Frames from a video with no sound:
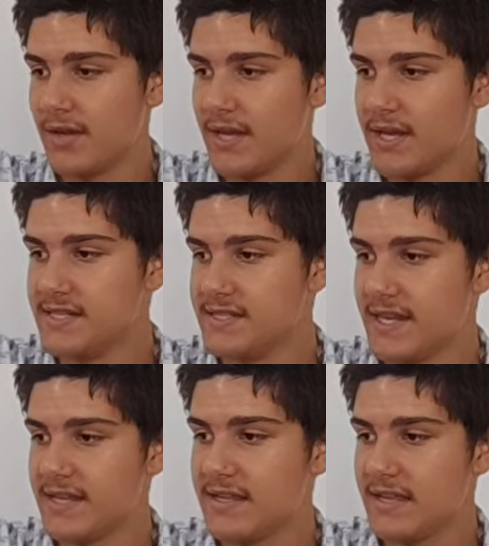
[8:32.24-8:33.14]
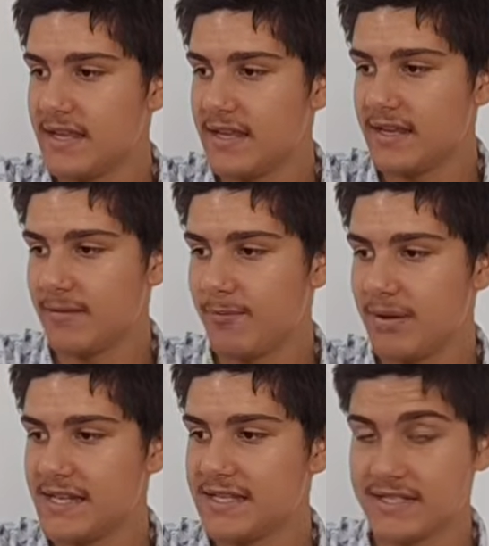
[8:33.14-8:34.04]
is in the
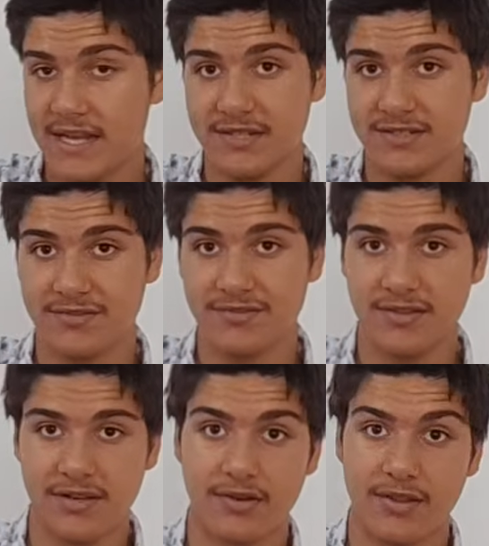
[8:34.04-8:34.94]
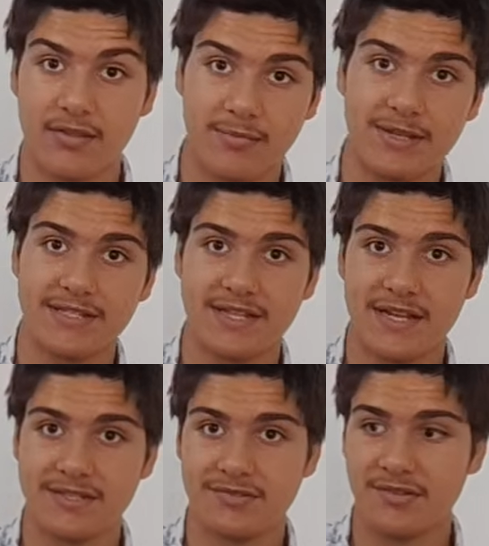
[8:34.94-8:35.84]
police station, in another police
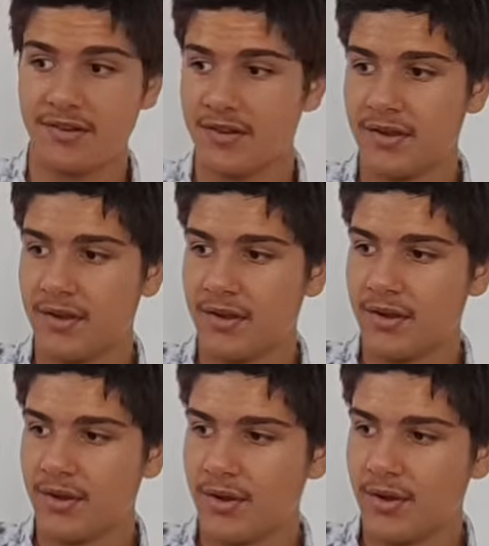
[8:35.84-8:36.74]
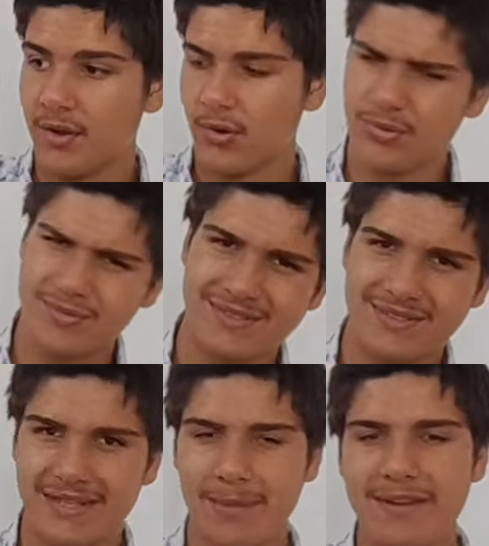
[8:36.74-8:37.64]
station. Well,
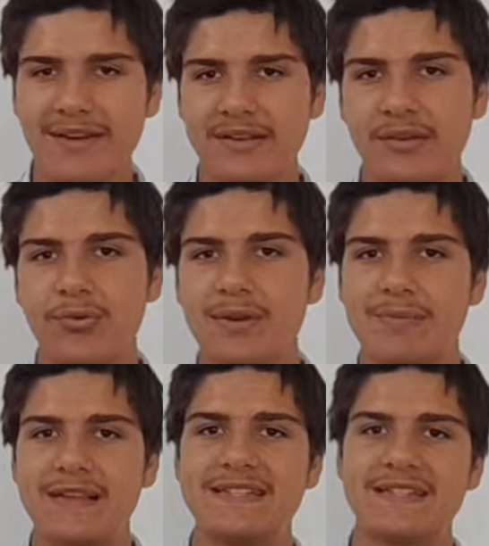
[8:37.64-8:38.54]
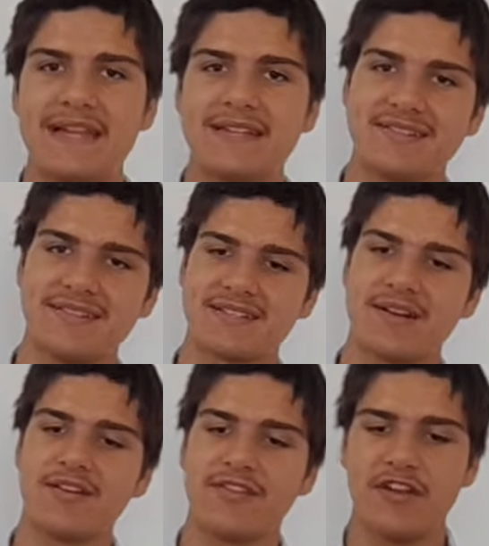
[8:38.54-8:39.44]
I mean, I call it police station, it's
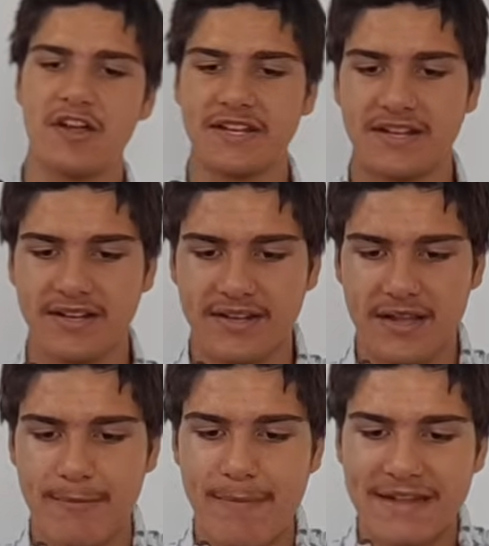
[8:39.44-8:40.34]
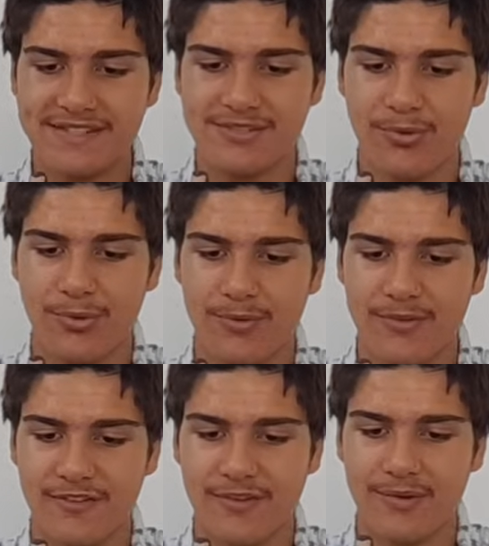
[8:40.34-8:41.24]
kind of like a mental
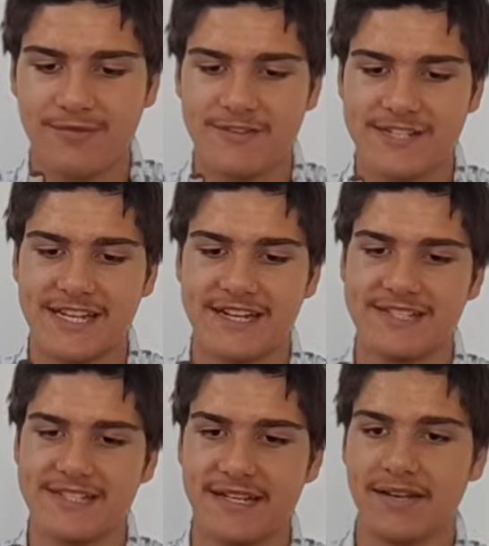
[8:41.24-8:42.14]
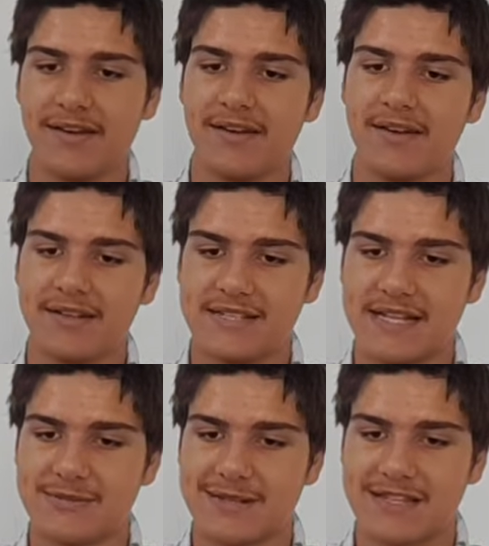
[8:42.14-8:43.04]
facility, because
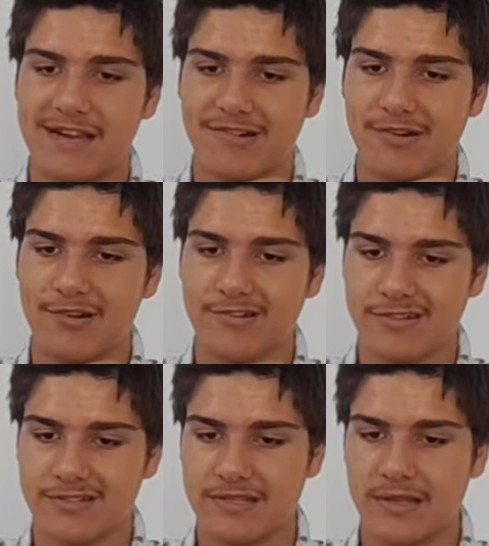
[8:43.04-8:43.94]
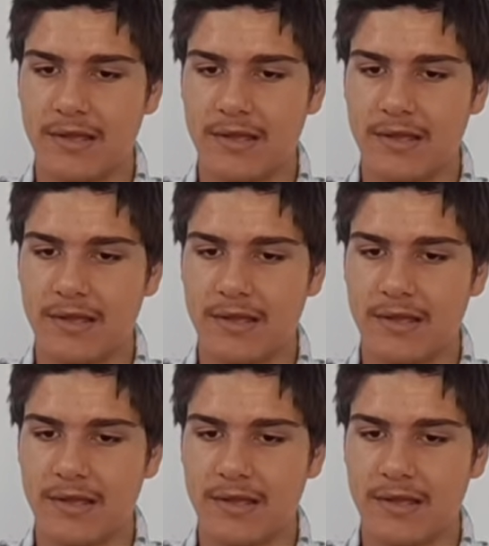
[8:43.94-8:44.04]
that's where Sarah Connor is.